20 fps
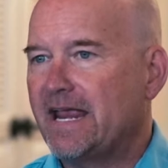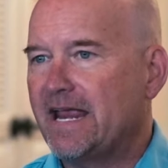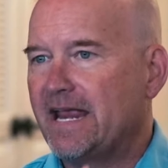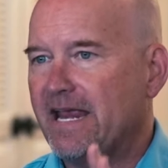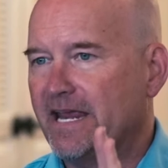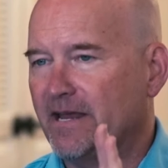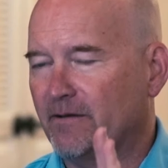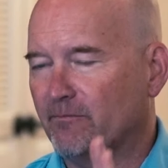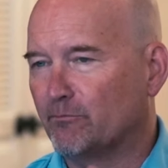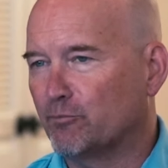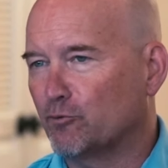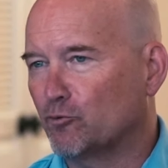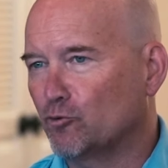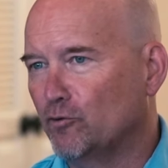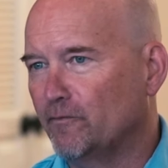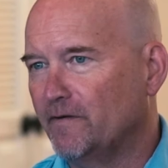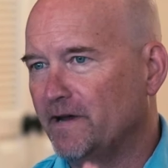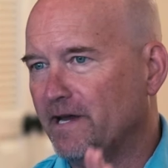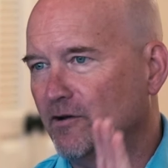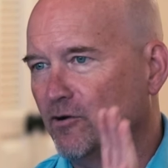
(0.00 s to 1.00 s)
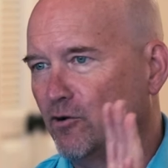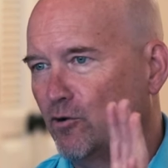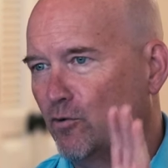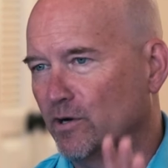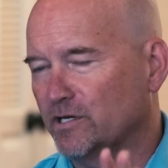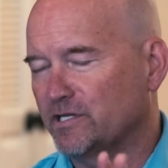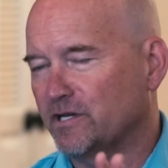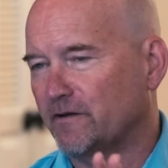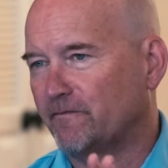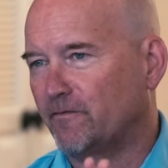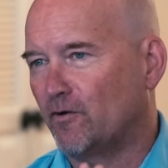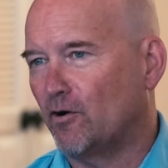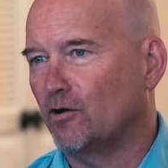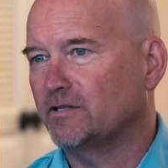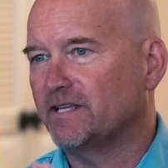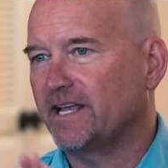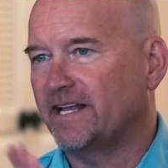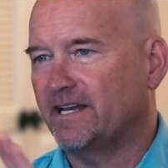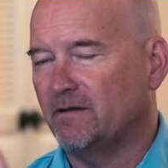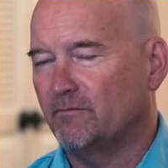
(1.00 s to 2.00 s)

In proving who is at fault and in